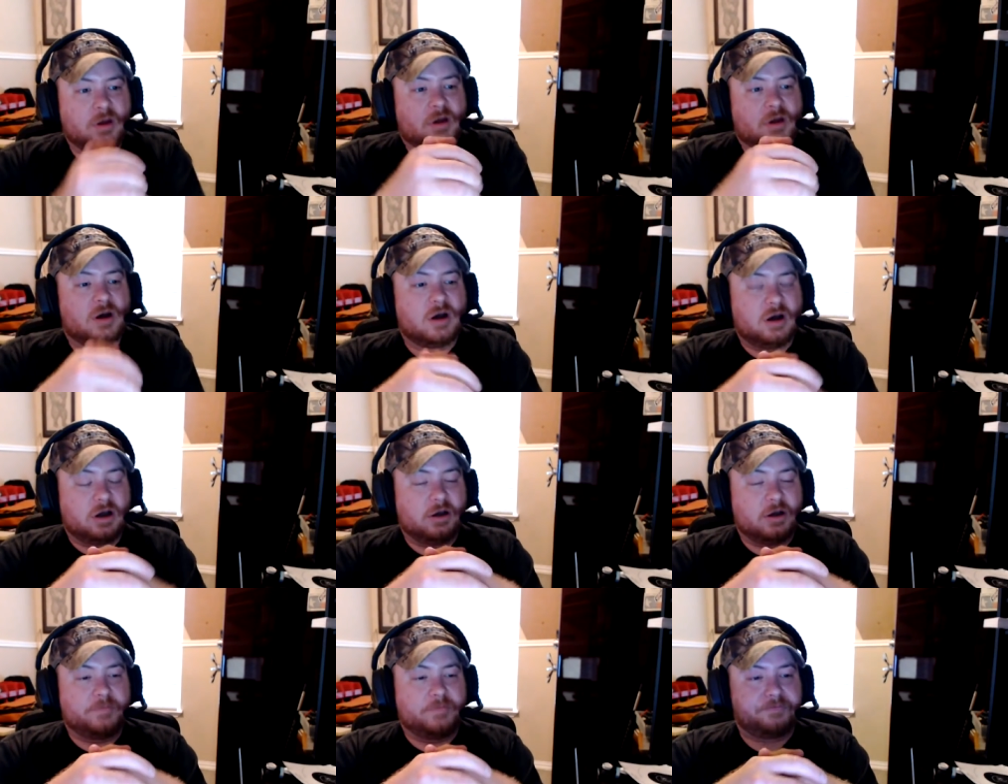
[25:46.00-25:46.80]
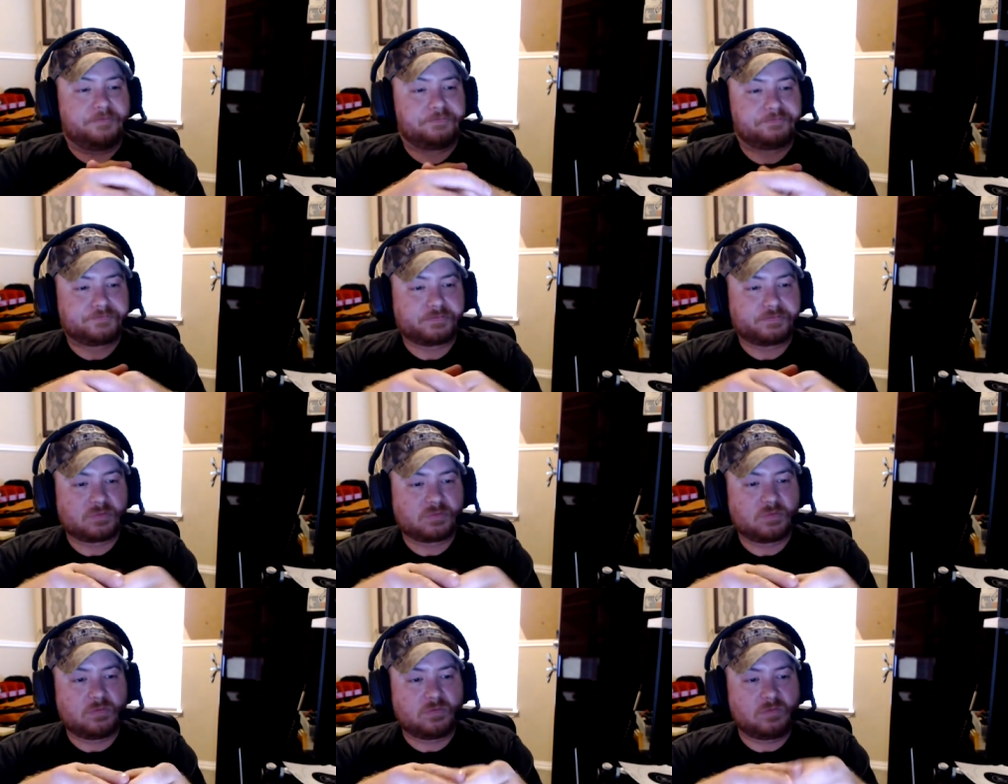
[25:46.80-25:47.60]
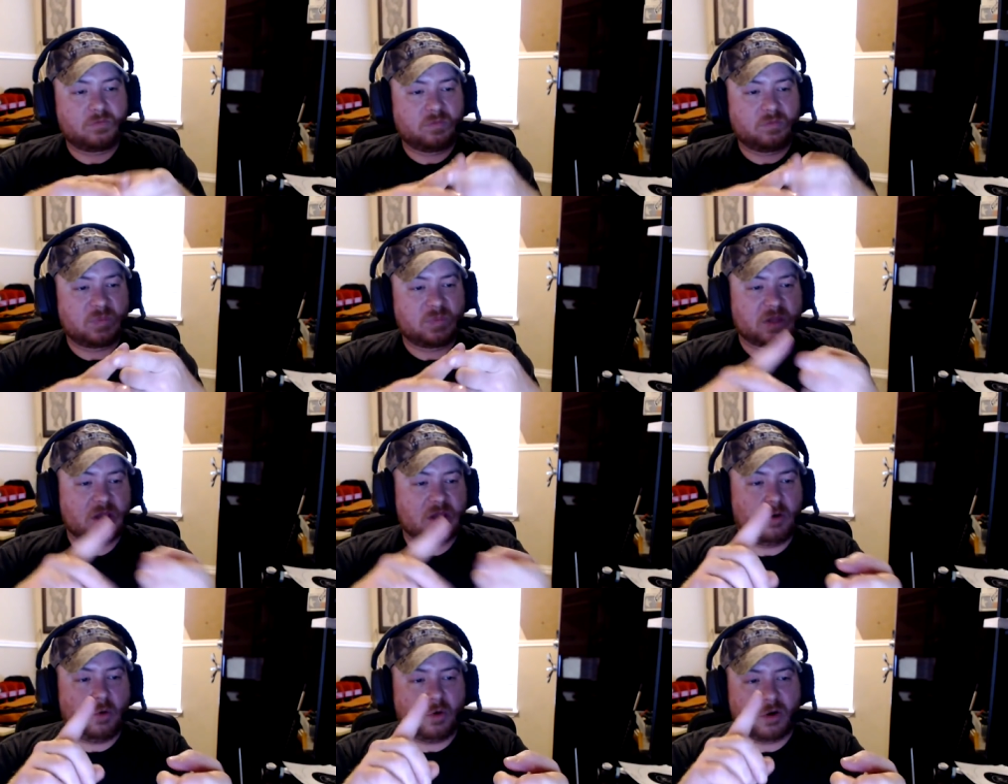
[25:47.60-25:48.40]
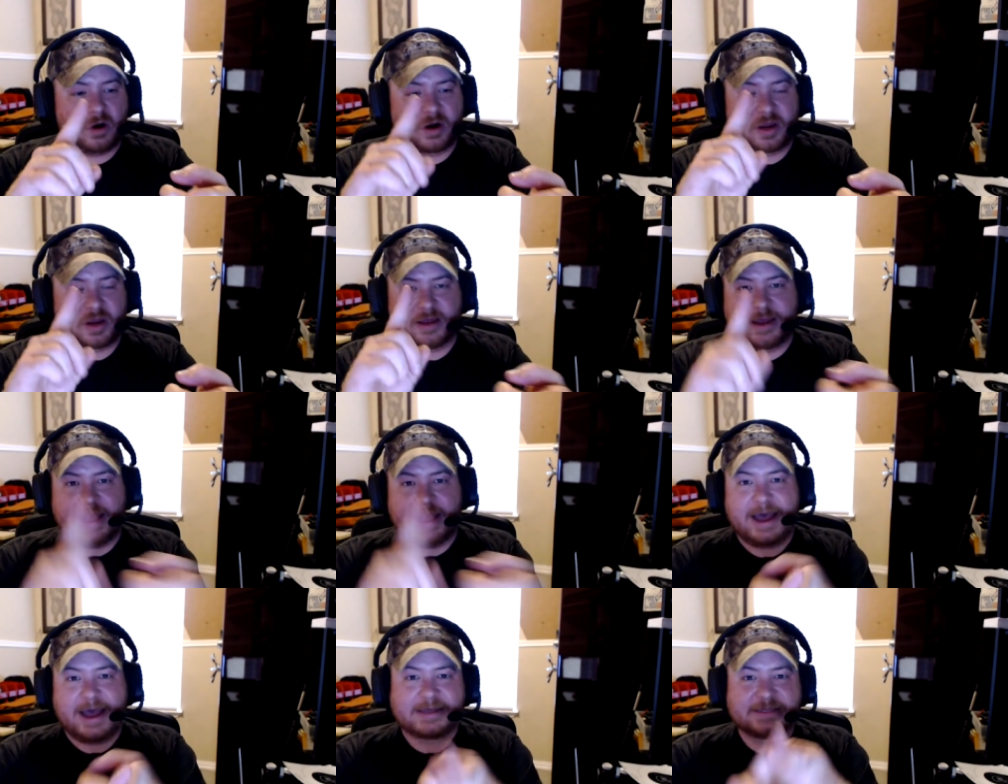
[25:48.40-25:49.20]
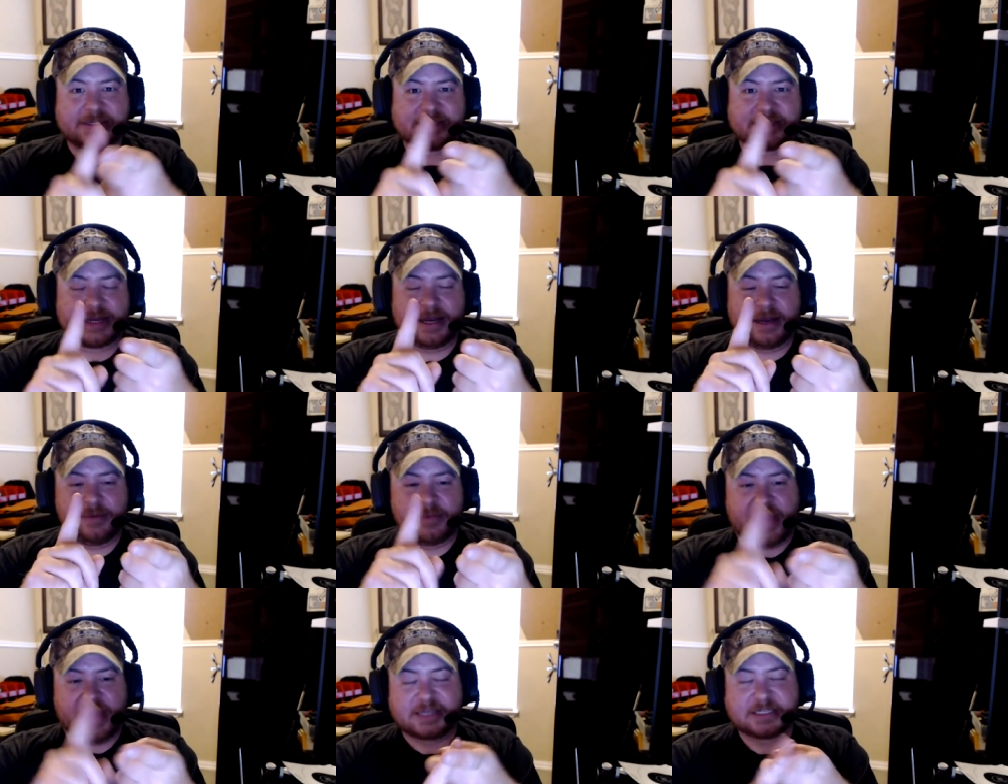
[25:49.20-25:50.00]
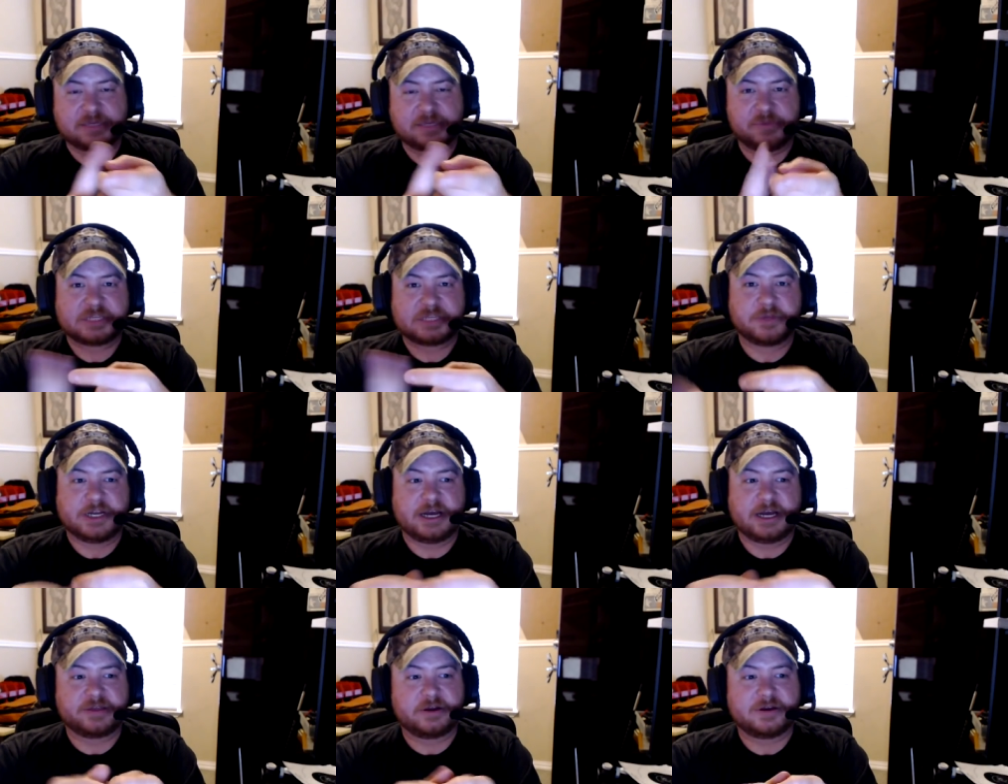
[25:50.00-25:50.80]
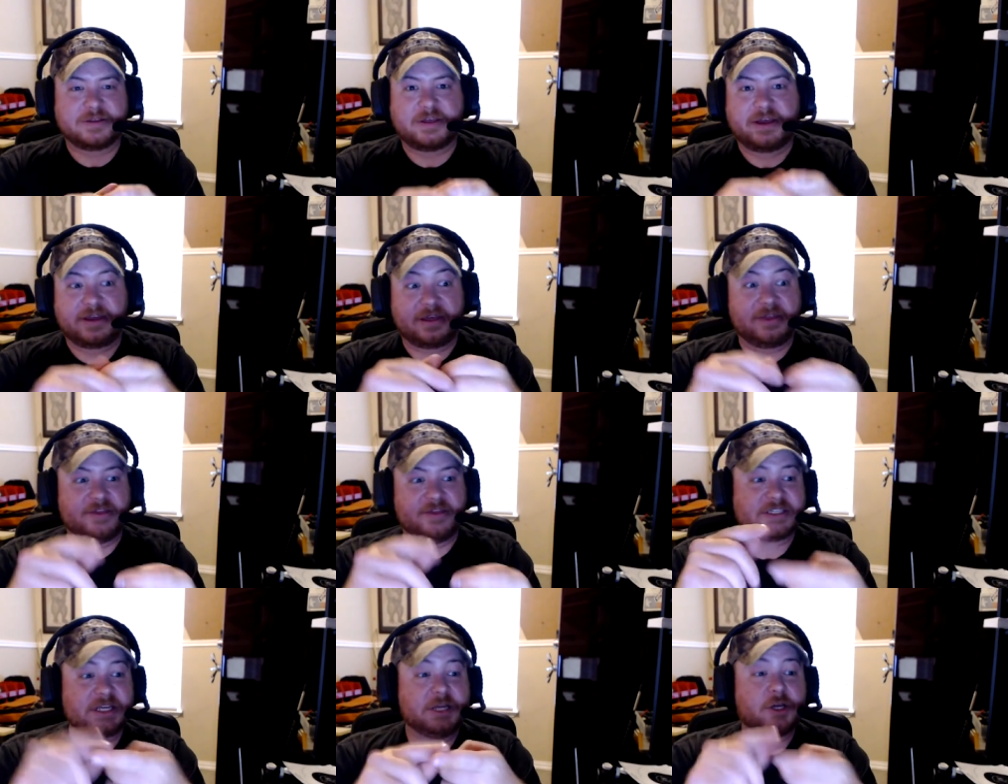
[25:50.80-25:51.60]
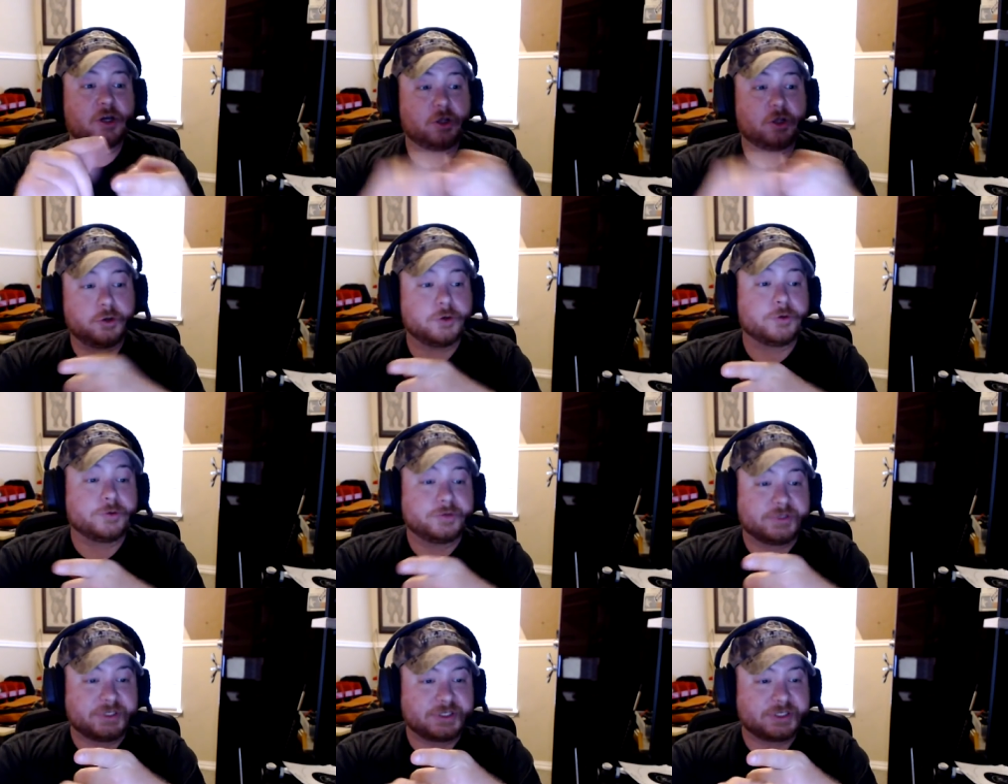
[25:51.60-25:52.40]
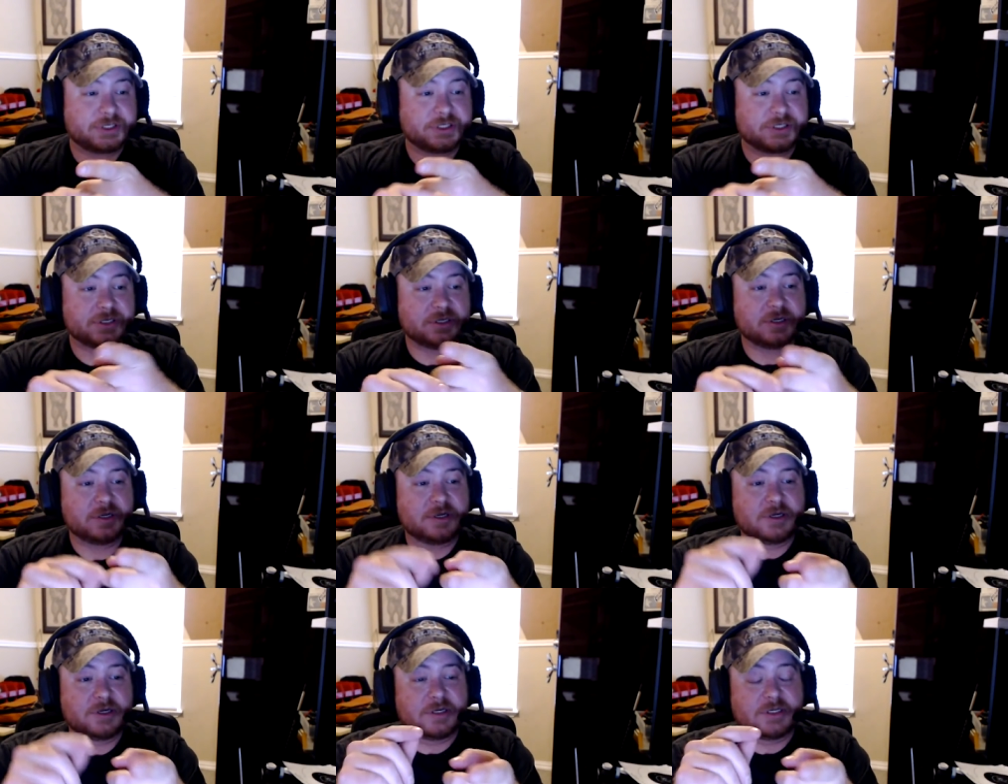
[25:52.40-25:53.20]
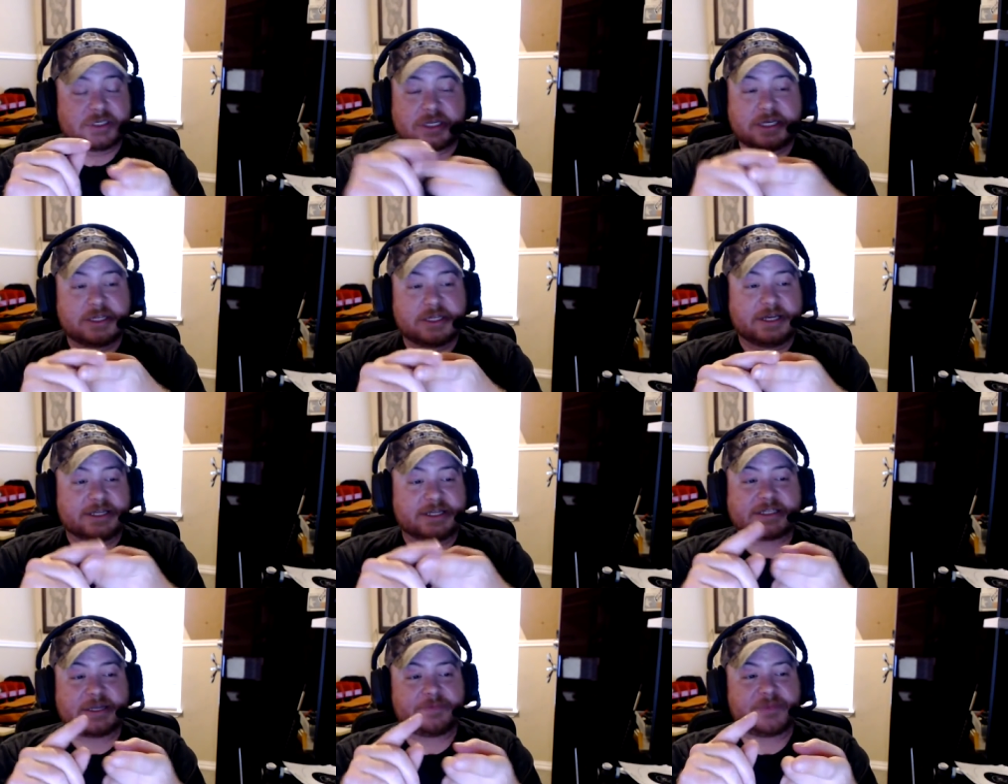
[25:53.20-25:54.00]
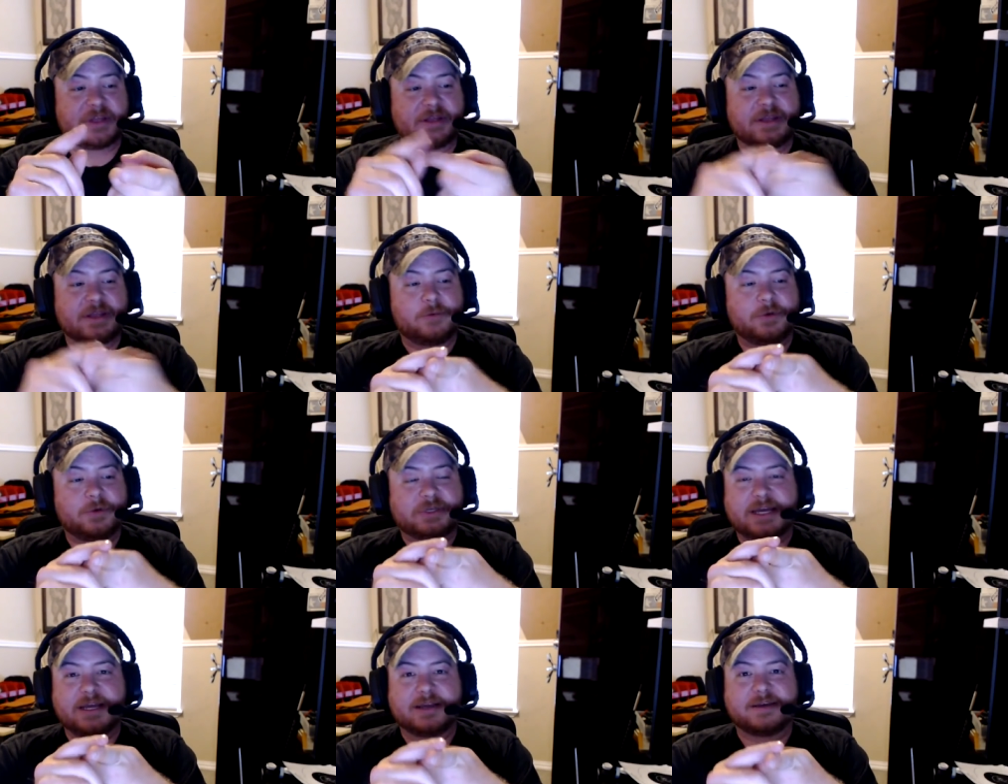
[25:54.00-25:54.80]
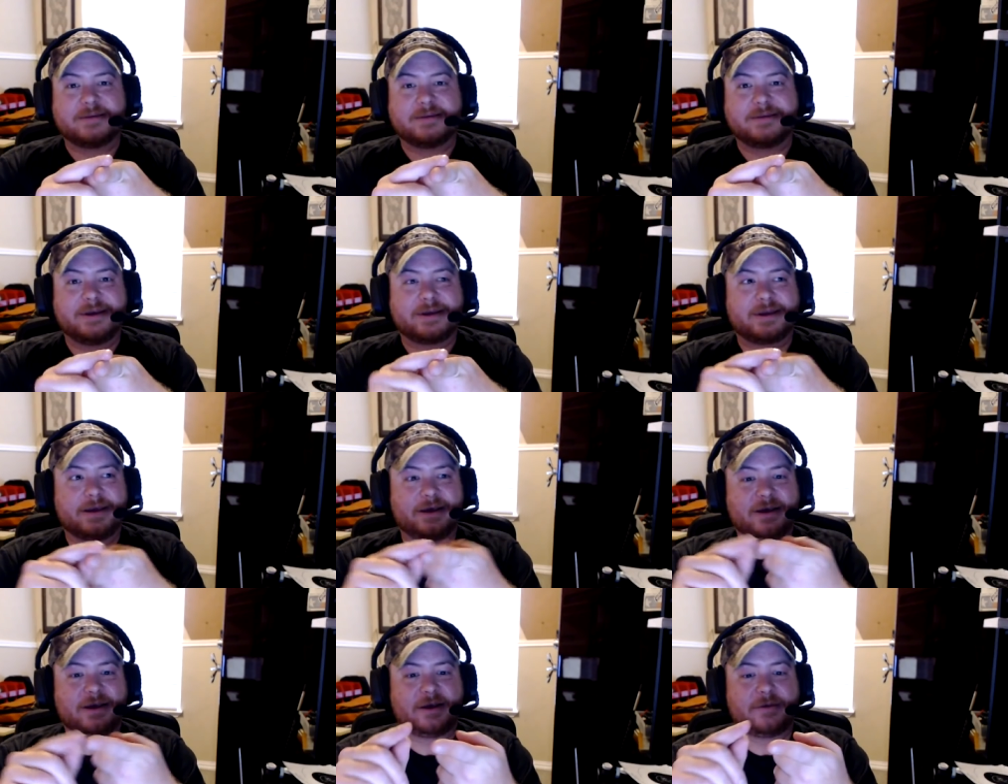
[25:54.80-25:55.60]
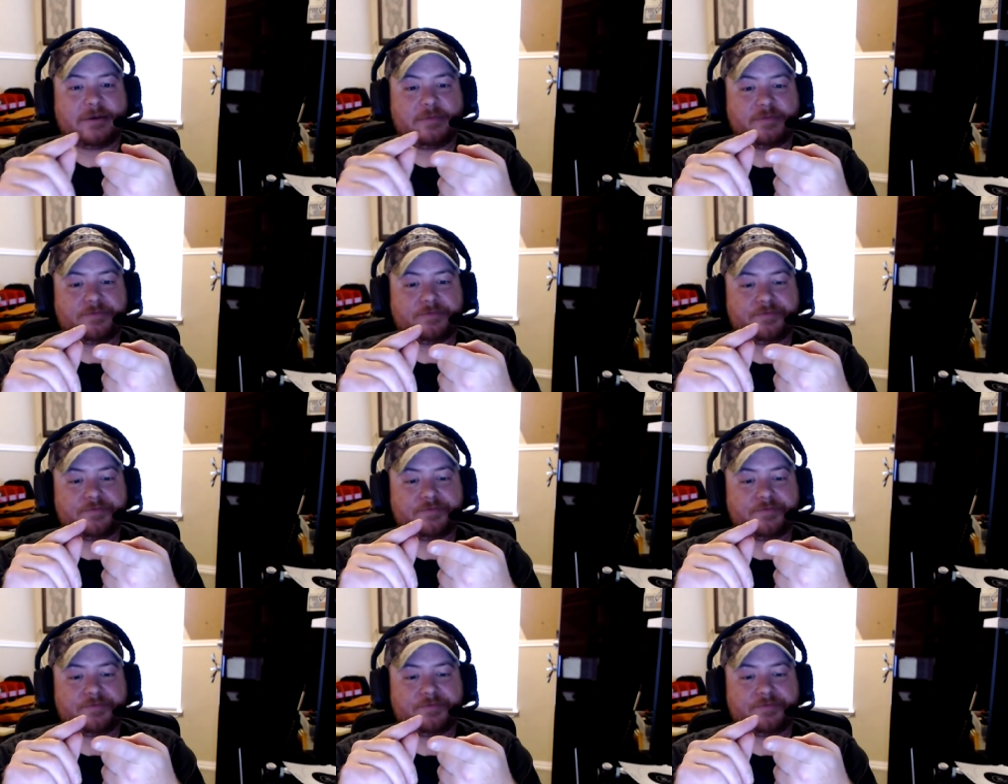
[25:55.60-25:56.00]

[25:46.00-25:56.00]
um, or has a magazine base plate out there, like, and this includes, say, like something that would take like, um,